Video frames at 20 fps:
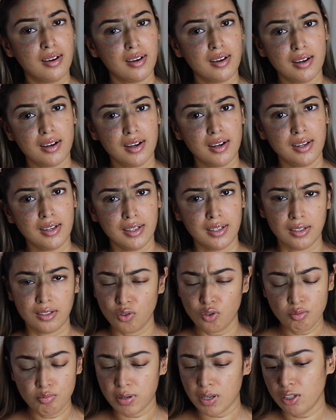a
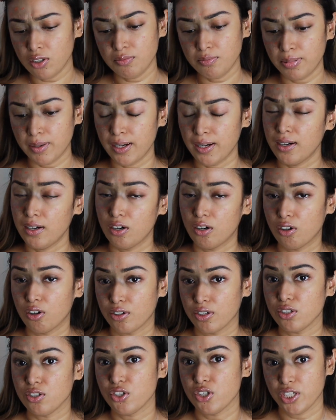Oompa Loompa
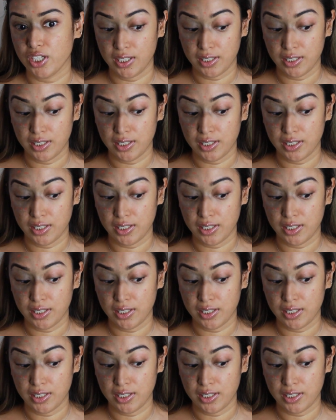orangey